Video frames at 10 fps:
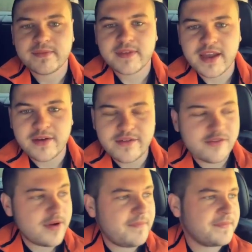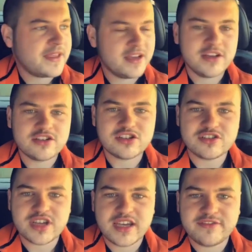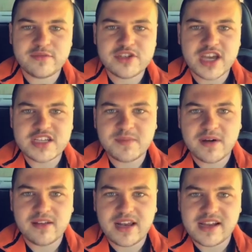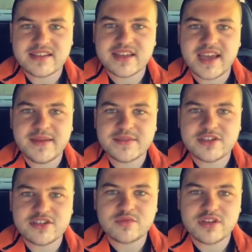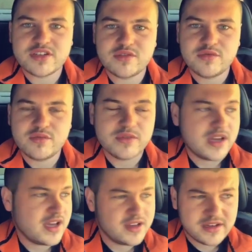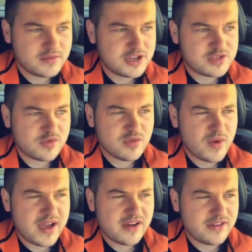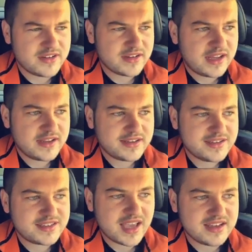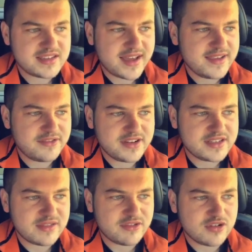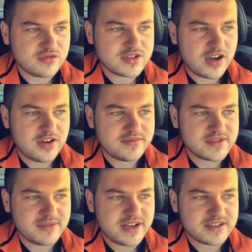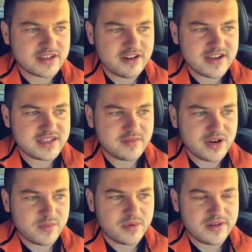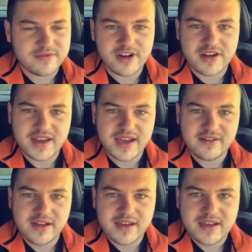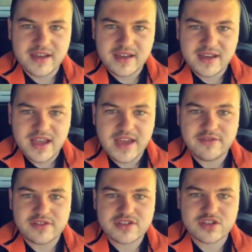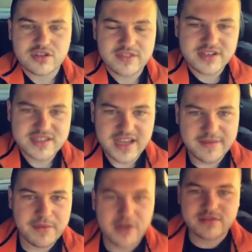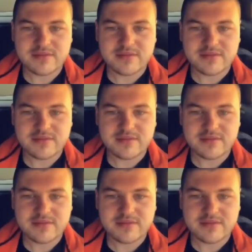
Hello, everyone. George here from JH Brother Landscapes. I just wanted to all wish you all well and to stay safe at these difficult times. I mean, it's a crazy world we're in right now. Everyone's sort of in the same boat, to